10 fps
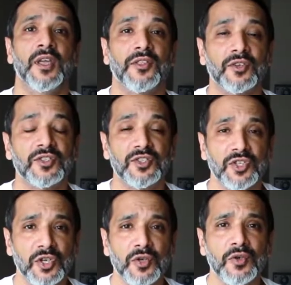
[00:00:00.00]
there's
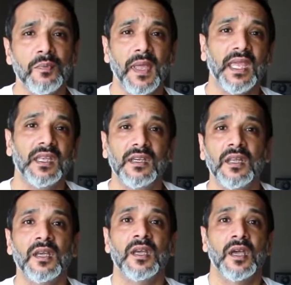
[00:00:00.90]
two main
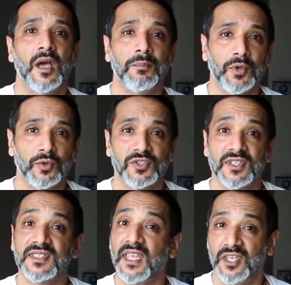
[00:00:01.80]

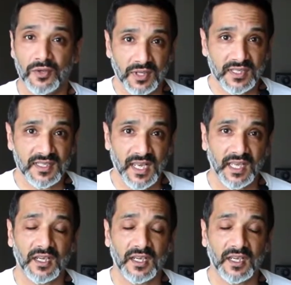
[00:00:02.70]
approaches that you can take,